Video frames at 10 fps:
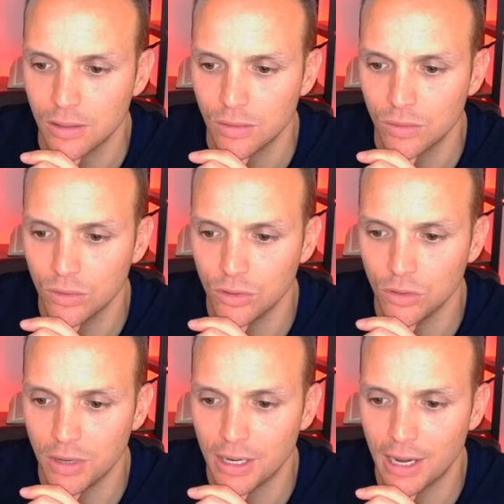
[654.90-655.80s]
We'll
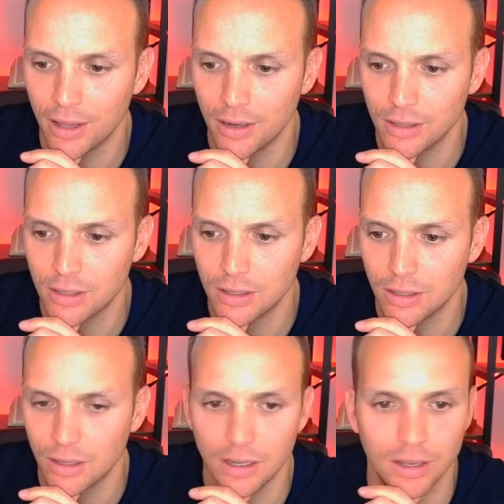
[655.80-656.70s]
zoom in now that it's
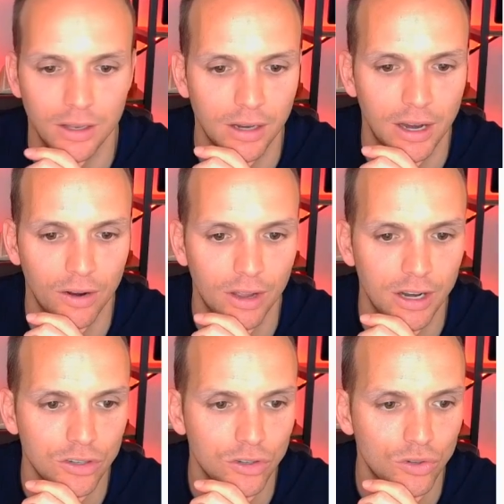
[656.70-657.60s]
in the
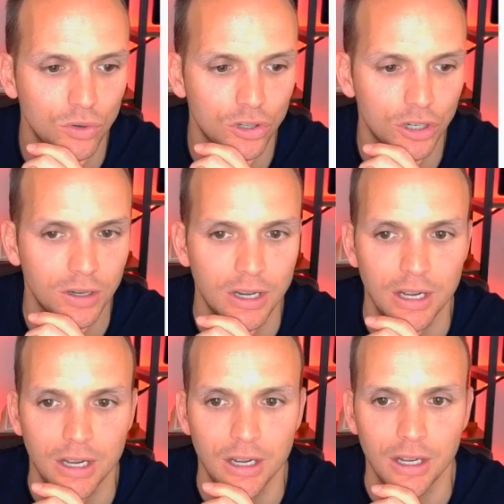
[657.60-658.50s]
Carolinas and Georgia.
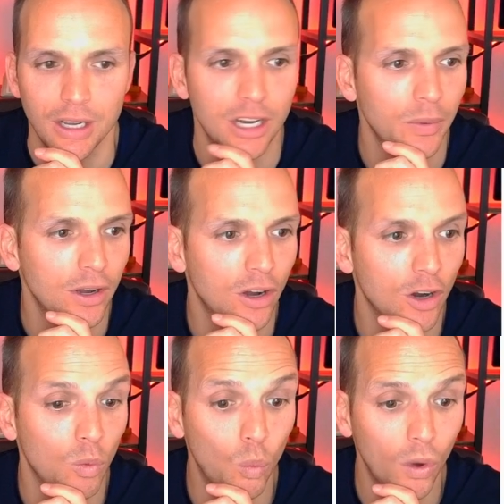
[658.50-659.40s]
Here we
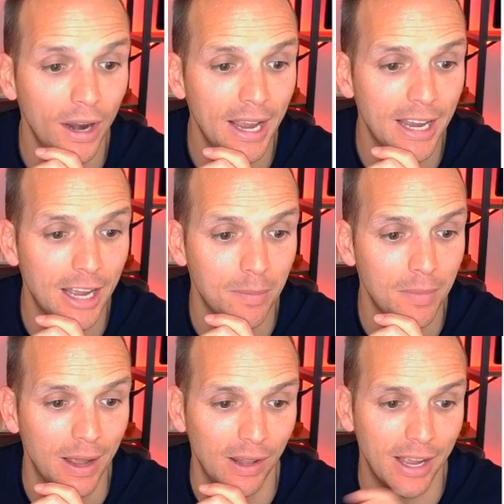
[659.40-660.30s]
are at 1
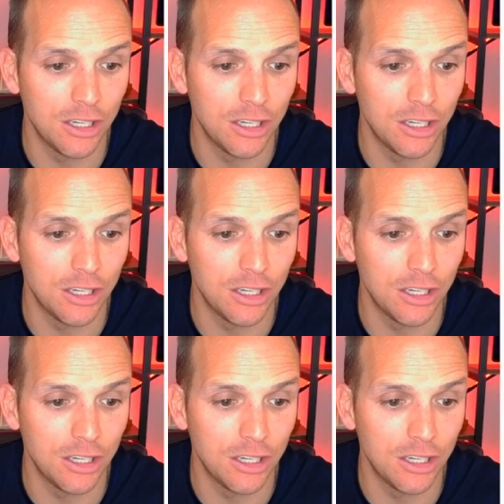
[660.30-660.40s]
a.m. Atlanta